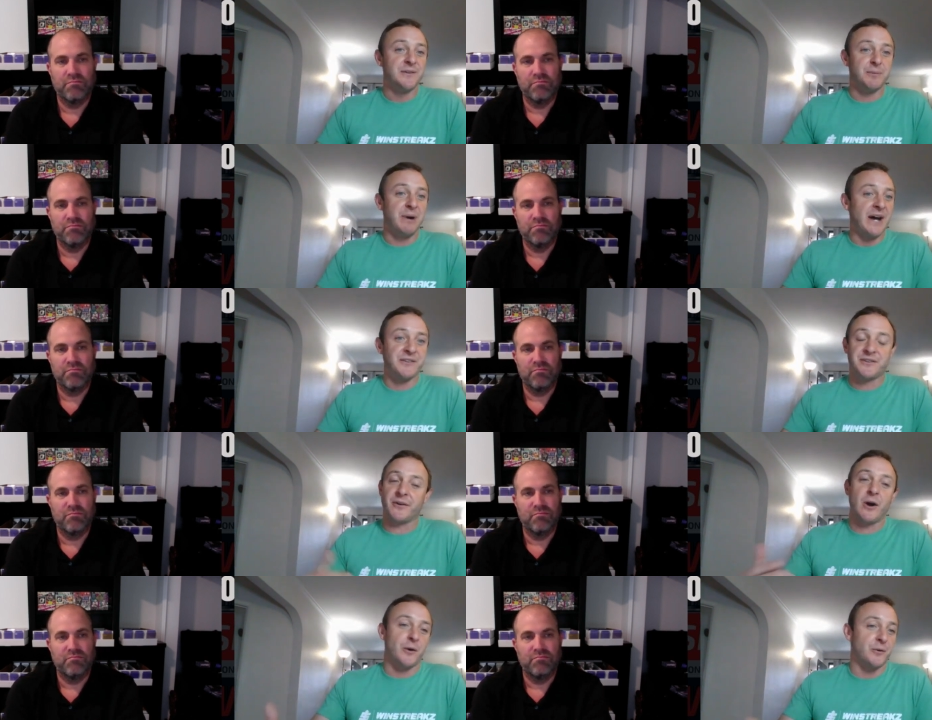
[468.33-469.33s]
Speaker 1: deposit
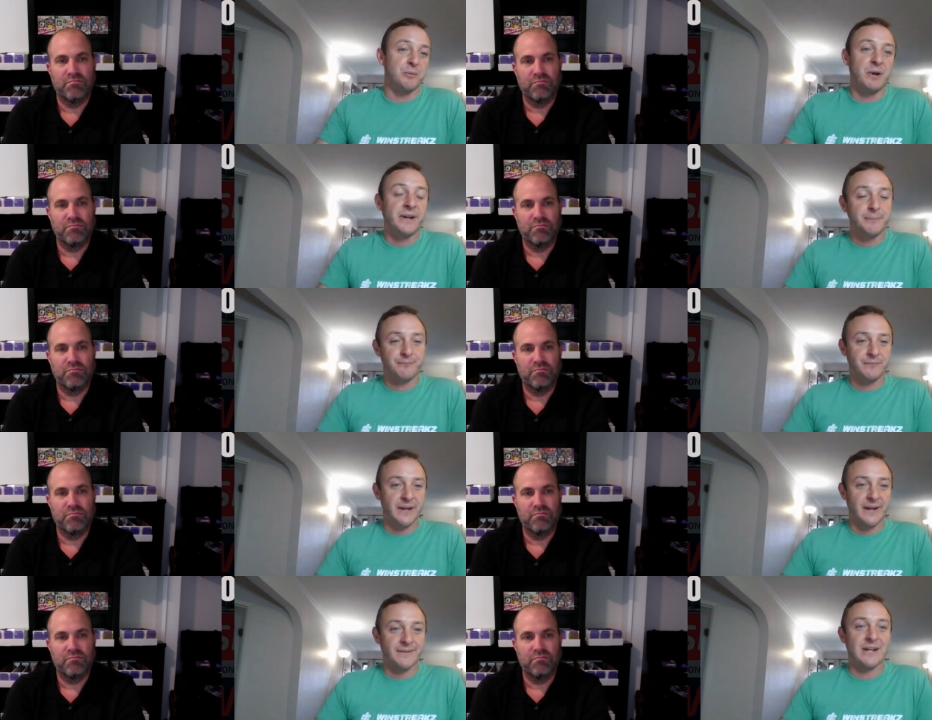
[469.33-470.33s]
their hard earned money.
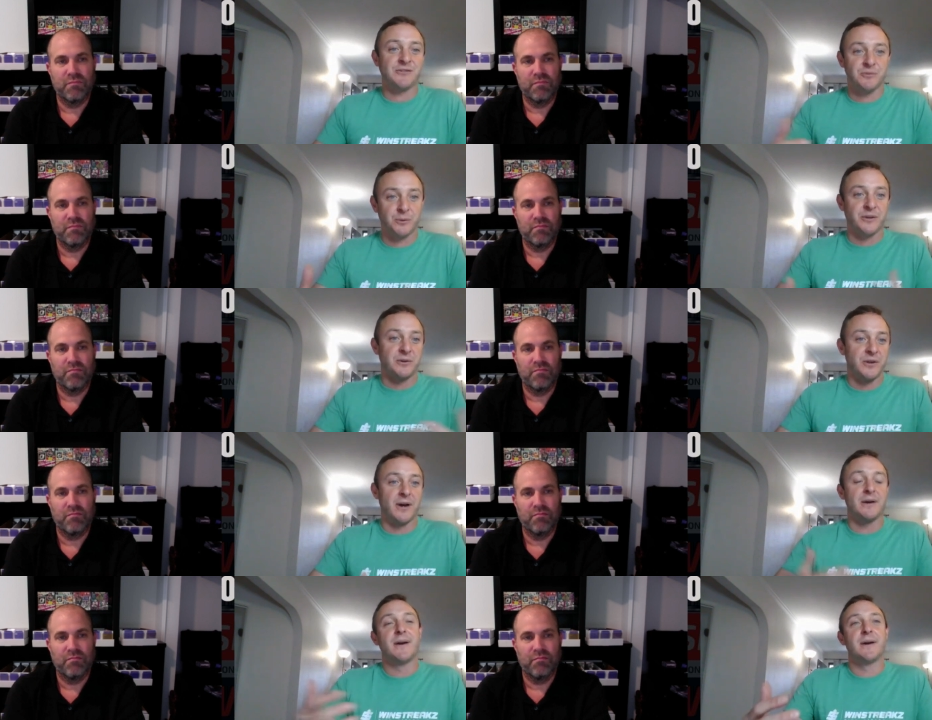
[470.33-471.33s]
And that's really
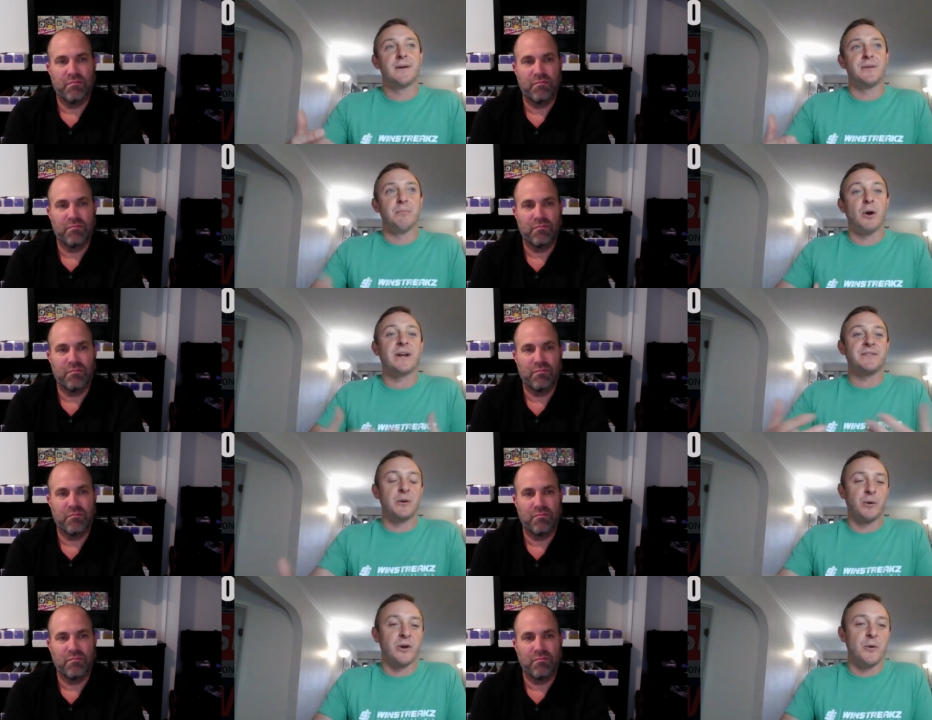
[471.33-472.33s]
the the market
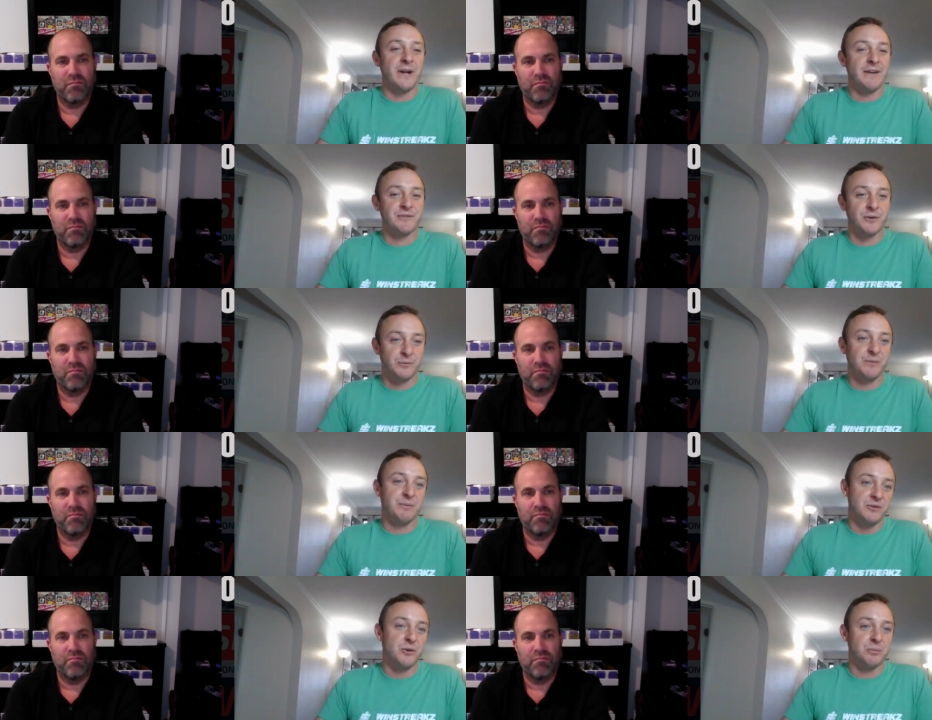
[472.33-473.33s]
that we're going after, and we've
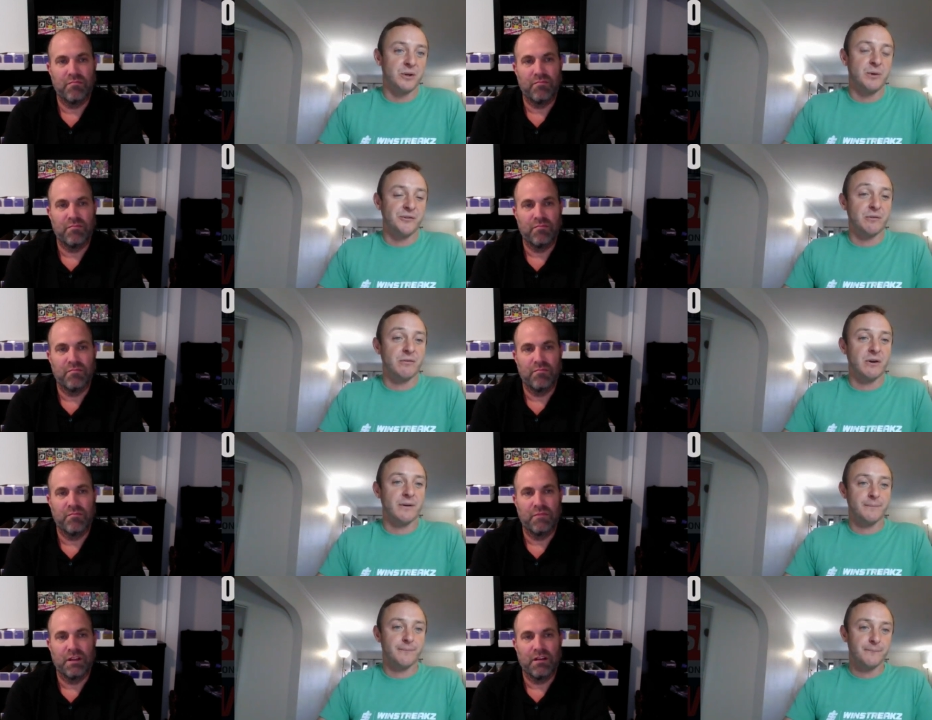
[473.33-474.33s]
been doing pretty well so far.
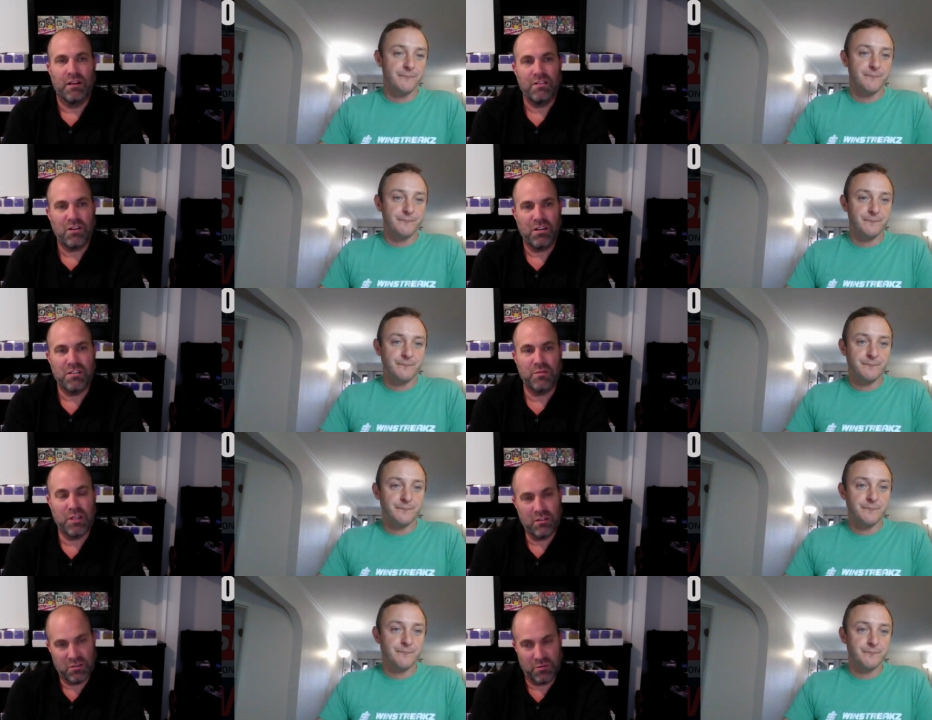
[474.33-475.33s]
Speaker 2: That's awesome.
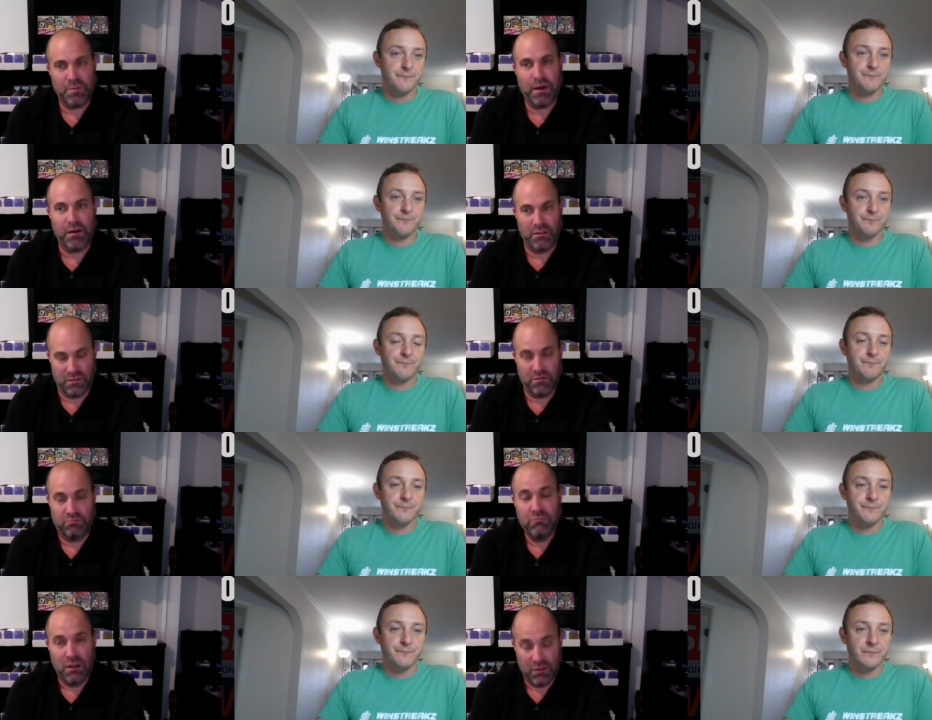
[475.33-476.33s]
Tell us about. Uh,
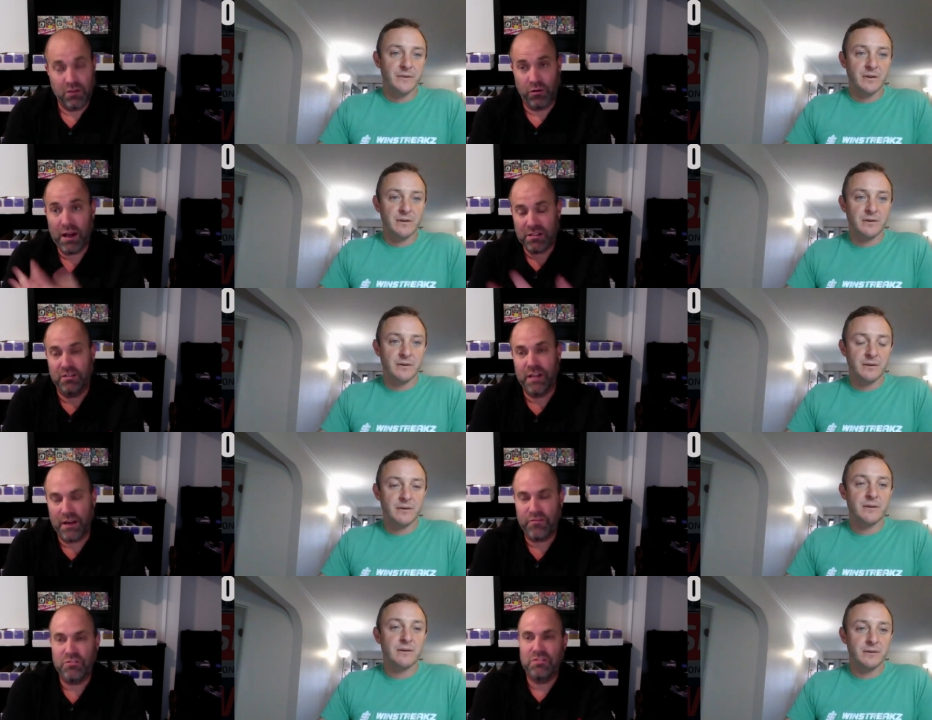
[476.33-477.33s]
congrats on
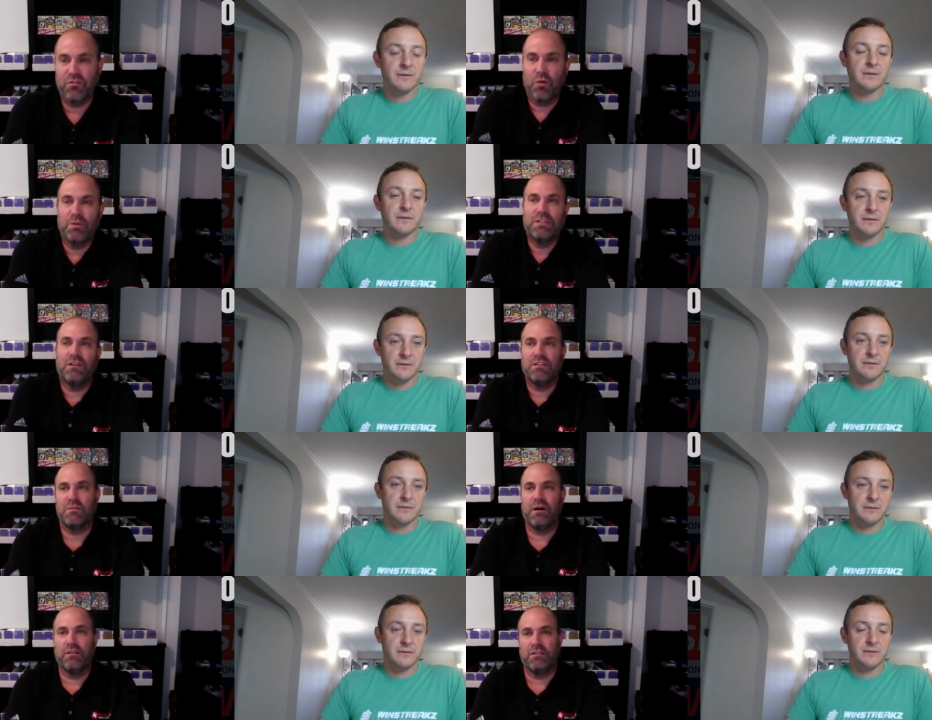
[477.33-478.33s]
that, first of all, but tell us
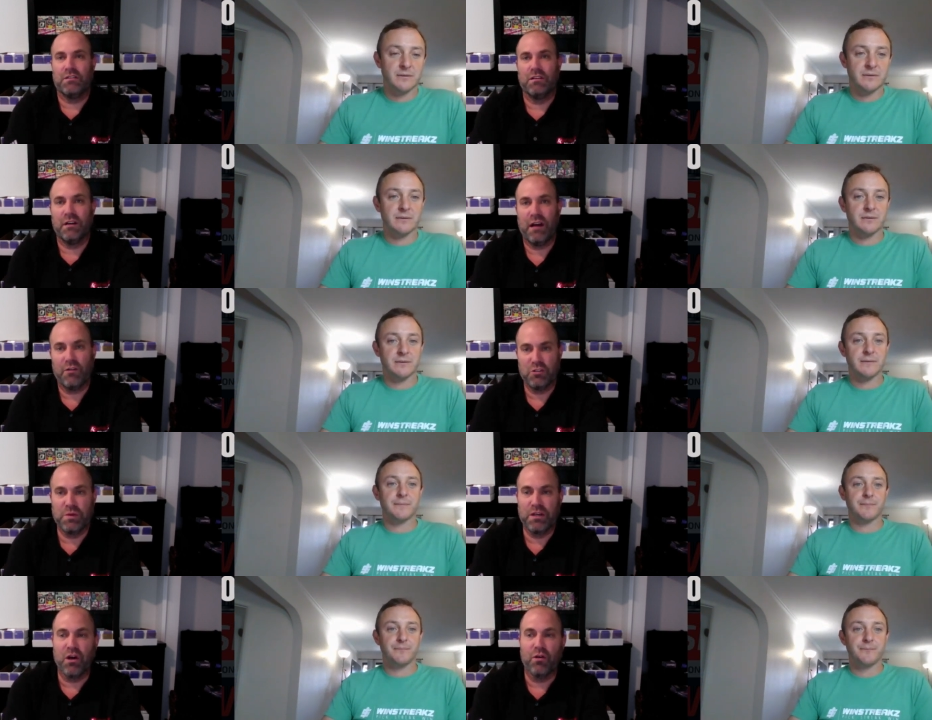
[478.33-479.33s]
about uh, how it's
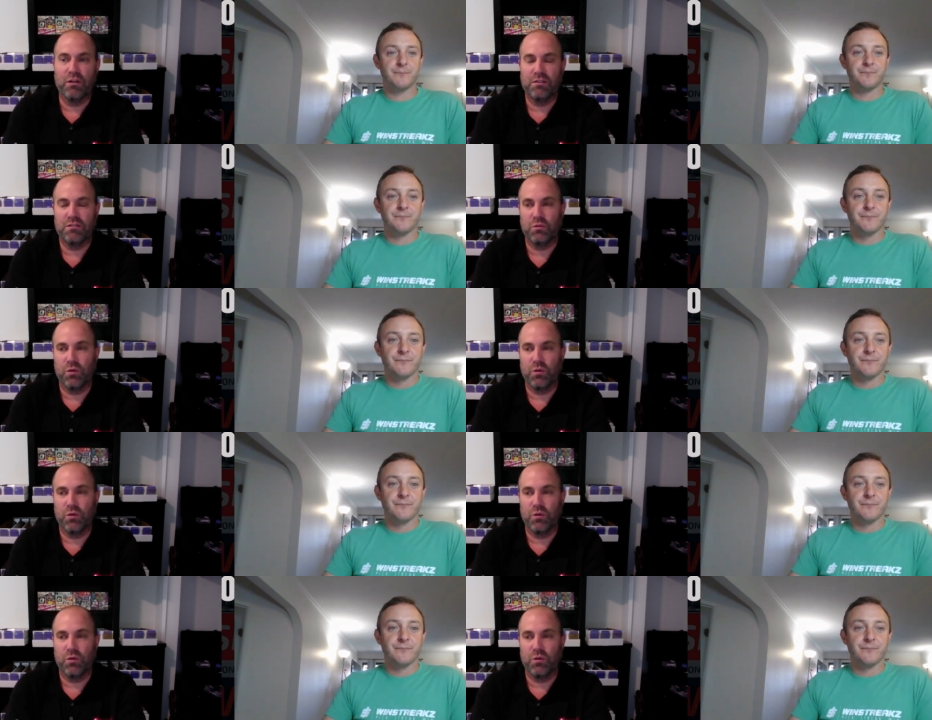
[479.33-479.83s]
been going. So, where are